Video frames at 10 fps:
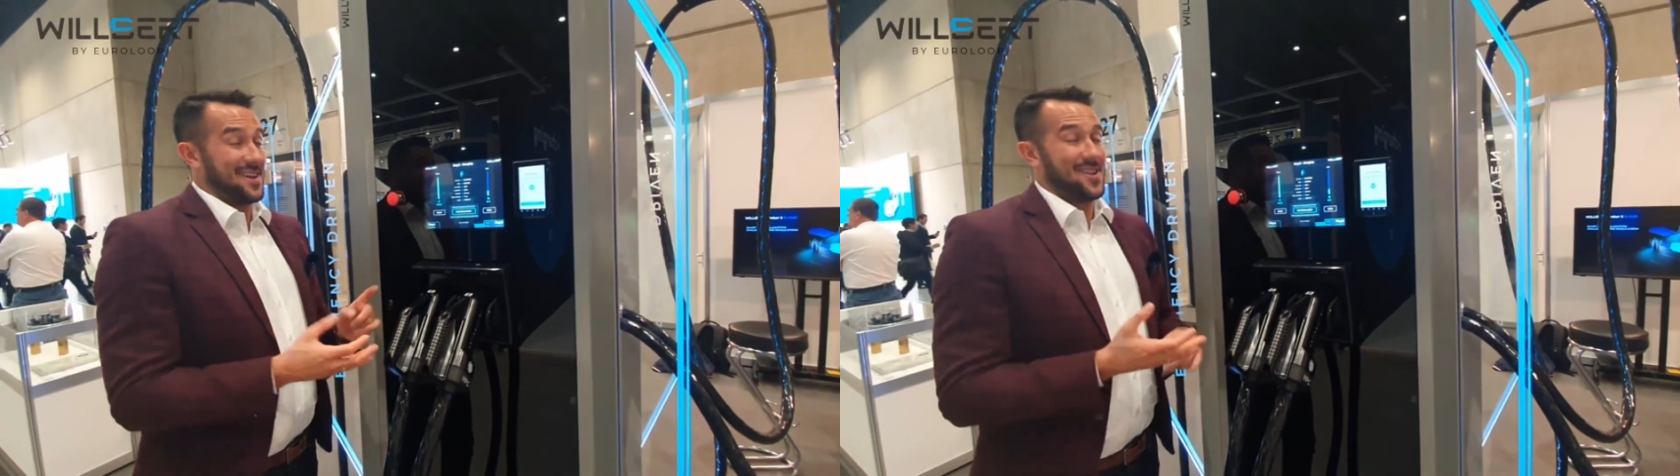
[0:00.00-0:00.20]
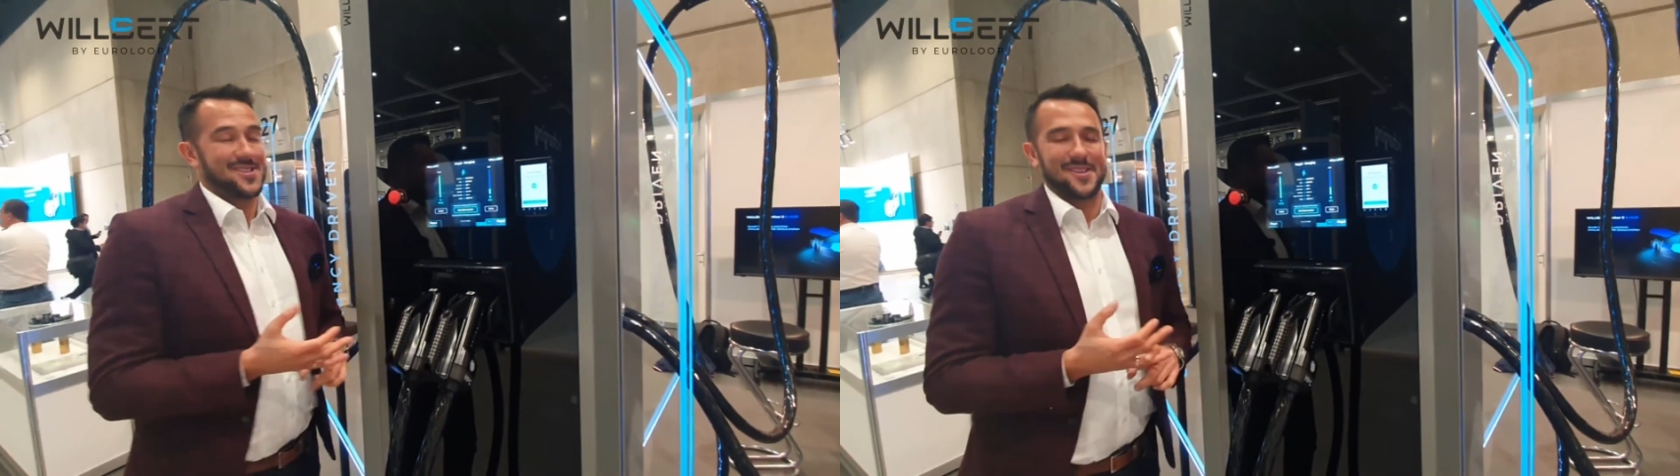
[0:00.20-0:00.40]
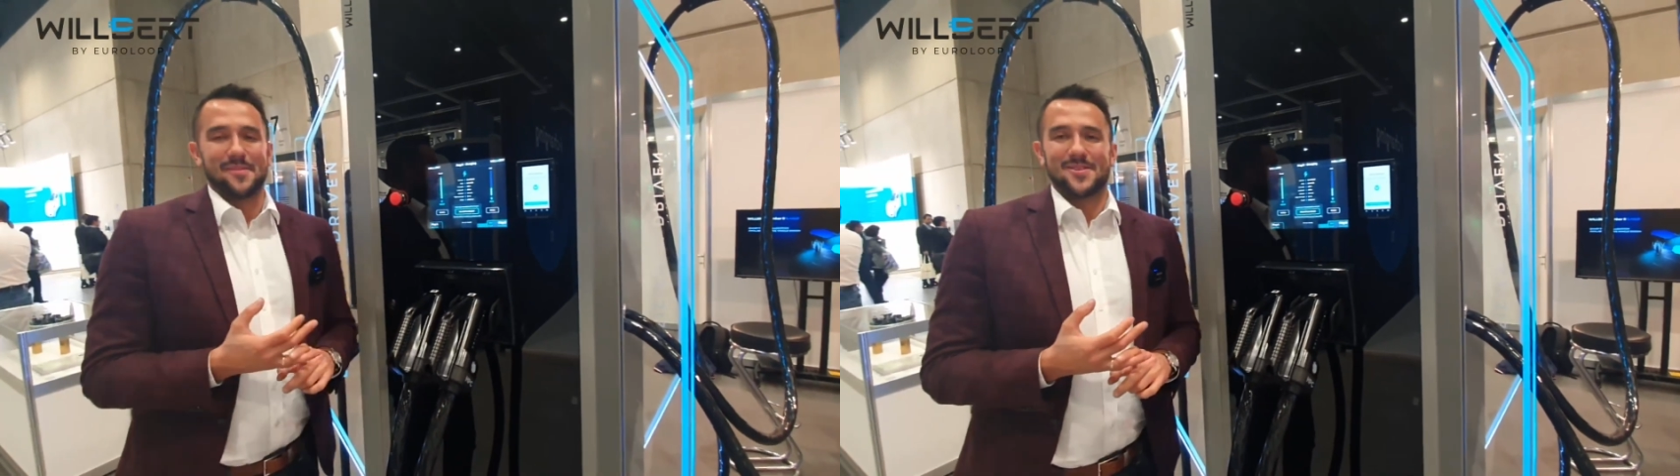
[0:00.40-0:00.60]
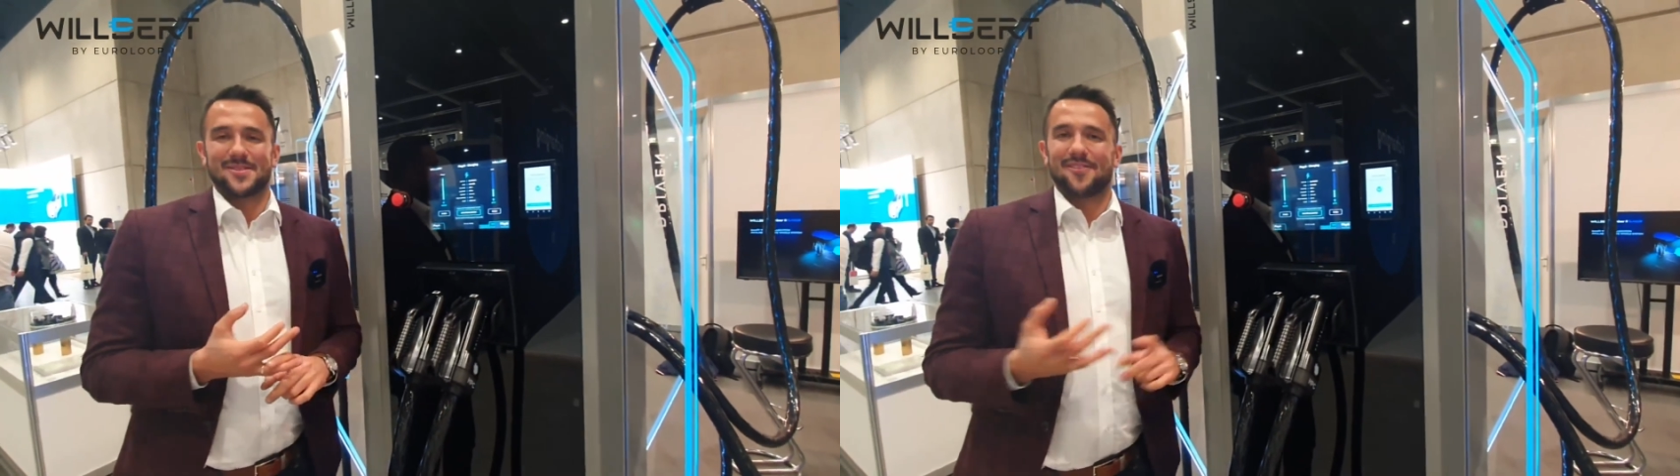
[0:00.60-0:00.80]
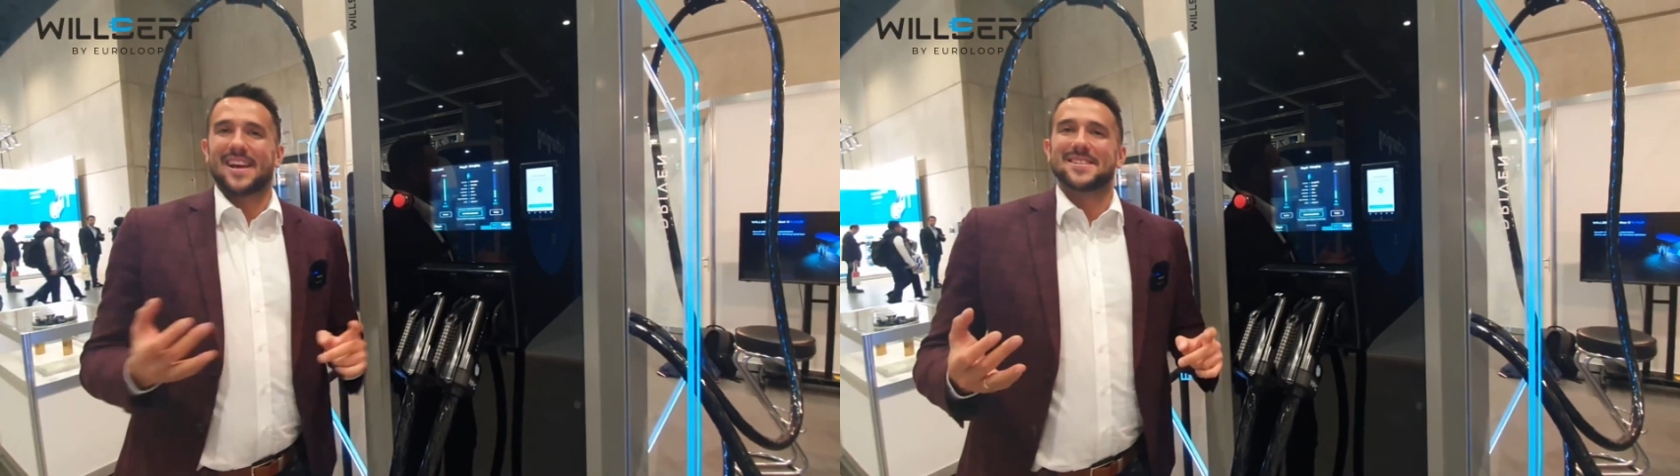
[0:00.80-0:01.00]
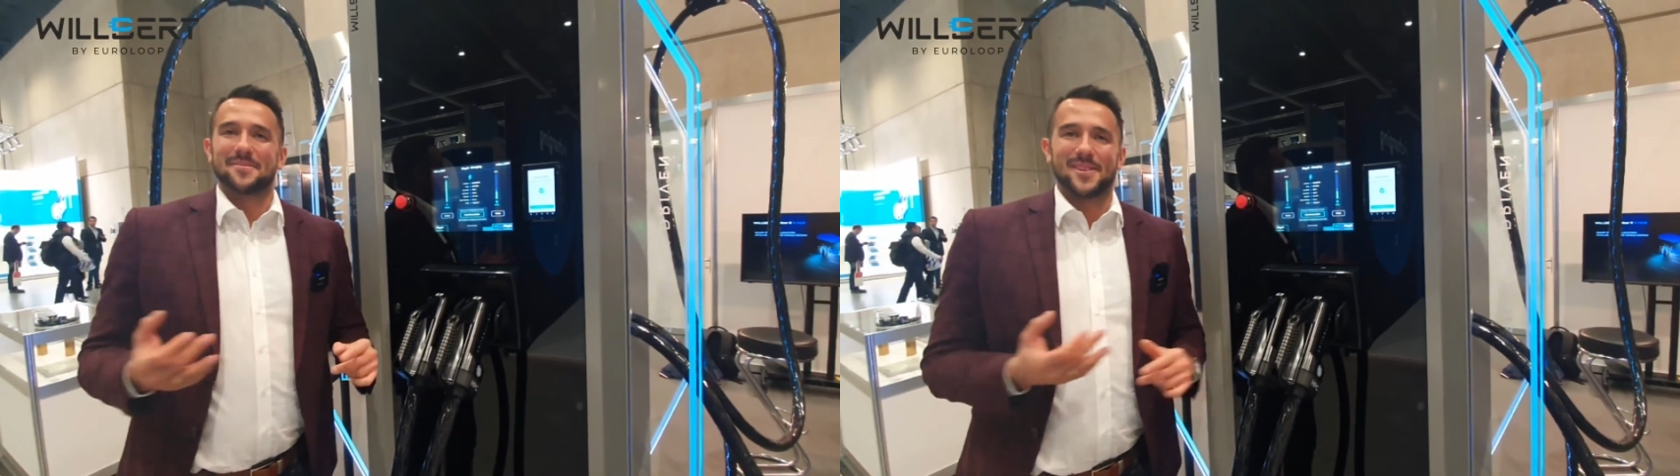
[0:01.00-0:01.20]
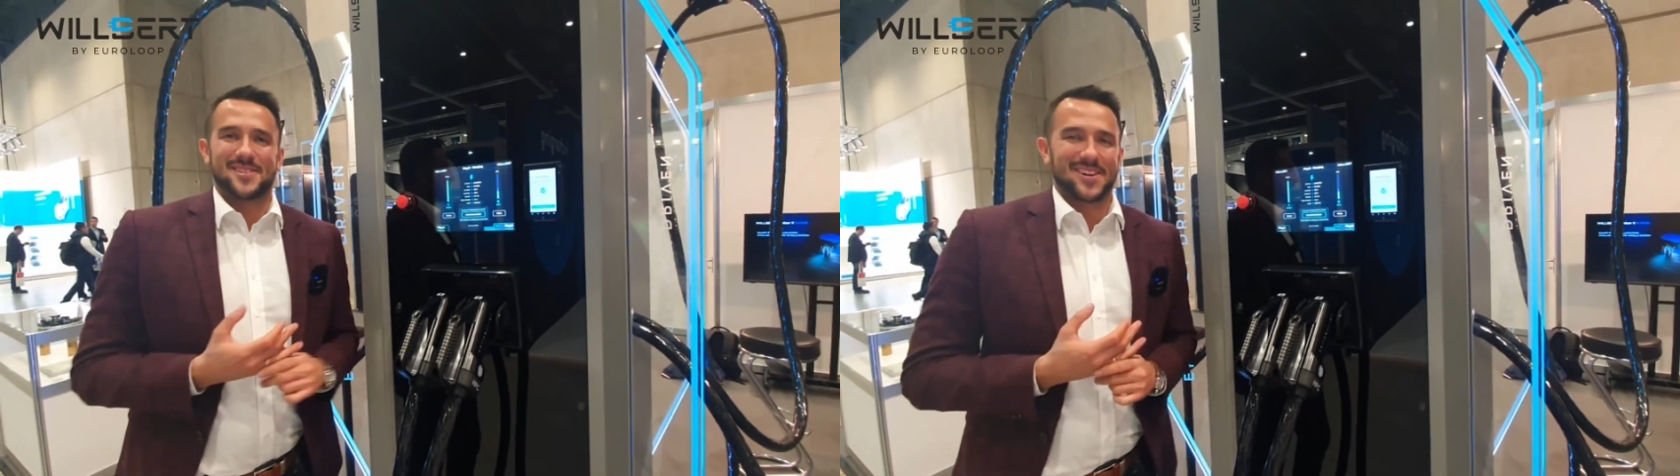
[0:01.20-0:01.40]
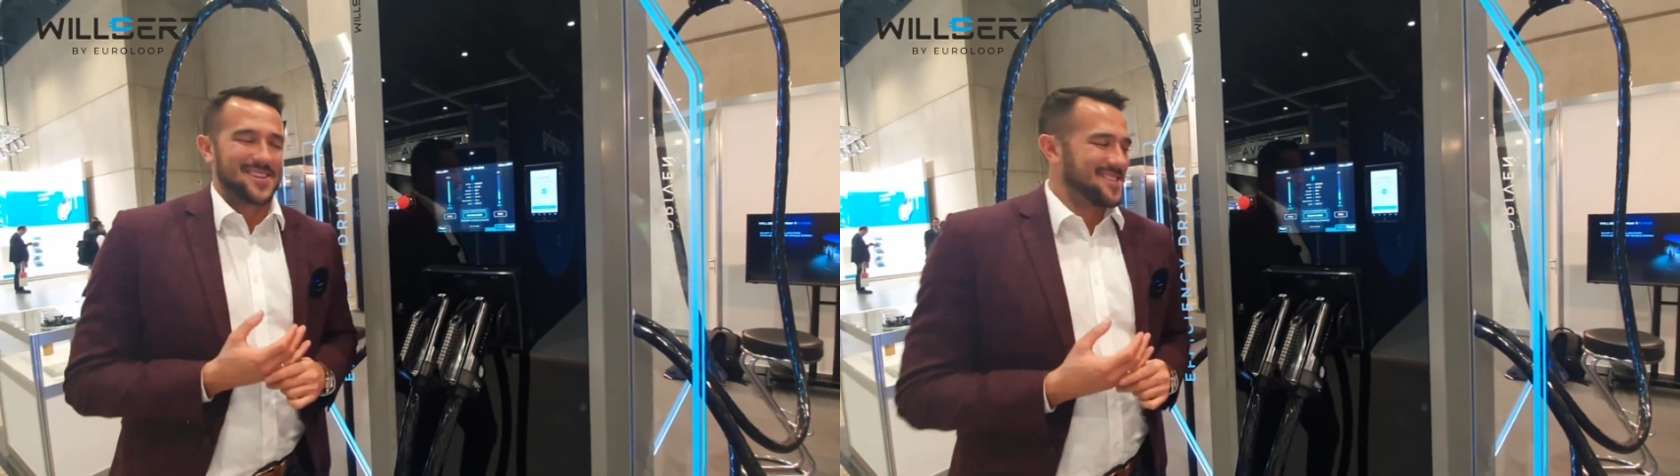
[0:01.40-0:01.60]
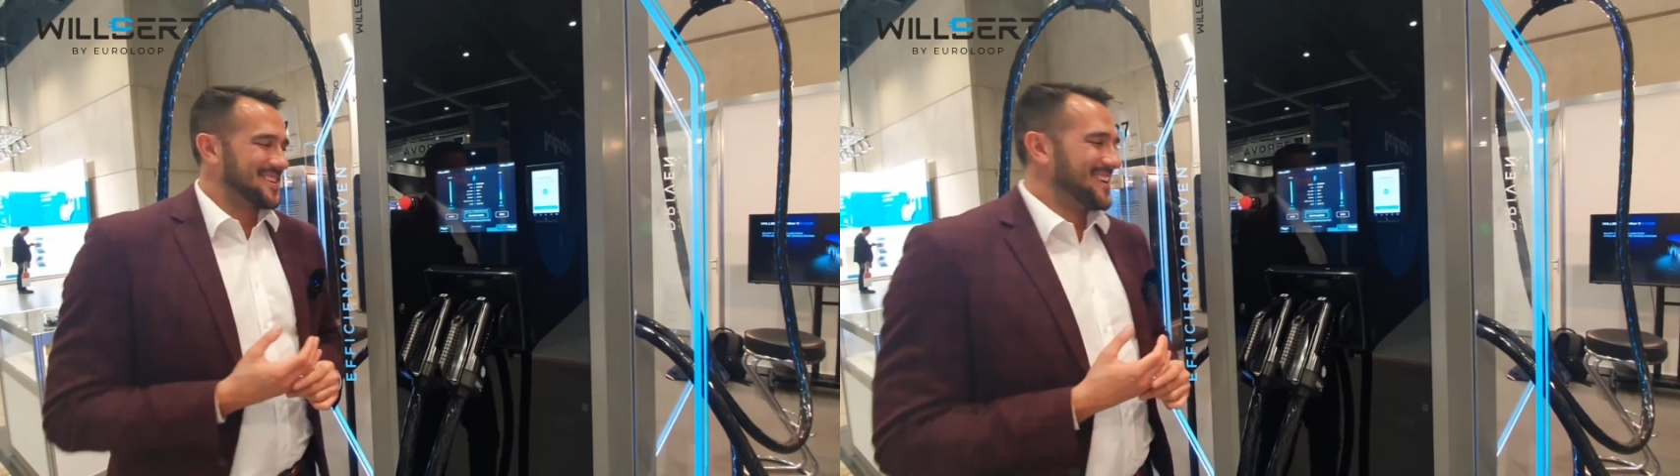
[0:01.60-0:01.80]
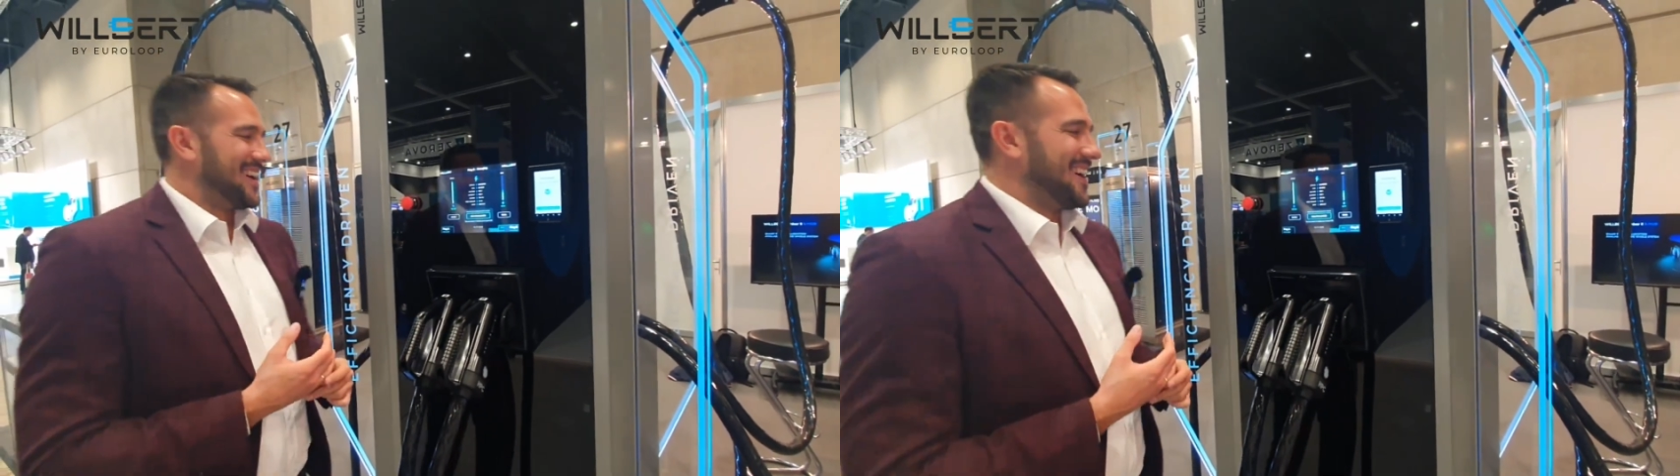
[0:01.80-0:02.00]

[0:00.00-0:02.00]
and also the most flexible charger